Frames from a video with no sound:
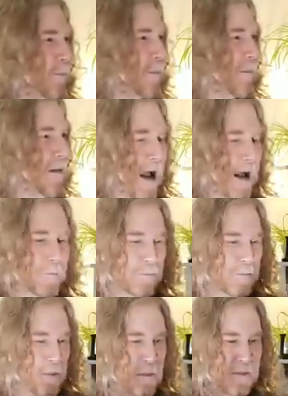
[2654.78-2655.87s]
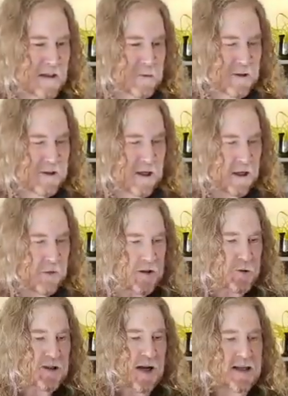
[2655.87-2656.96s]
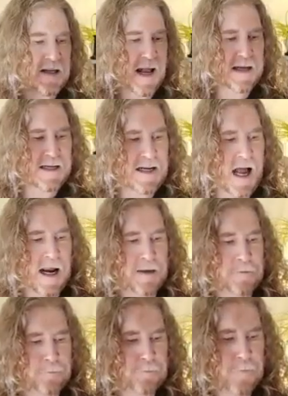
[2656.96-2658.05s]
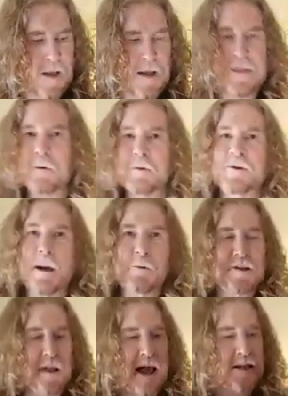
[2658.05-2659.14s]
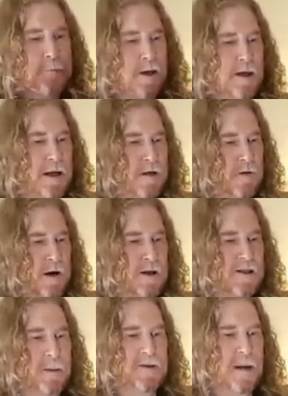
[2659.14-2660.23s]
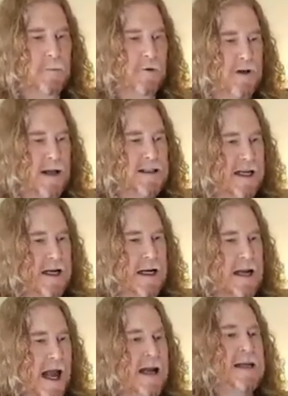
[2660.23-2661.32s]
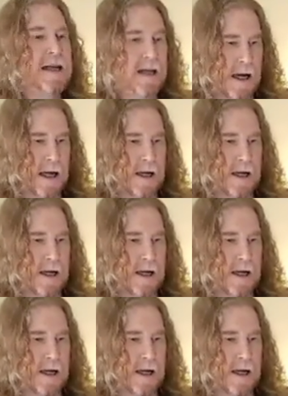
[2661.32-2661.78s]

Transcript: Yeah. This was 1999. That was the last Monday in September of 1999.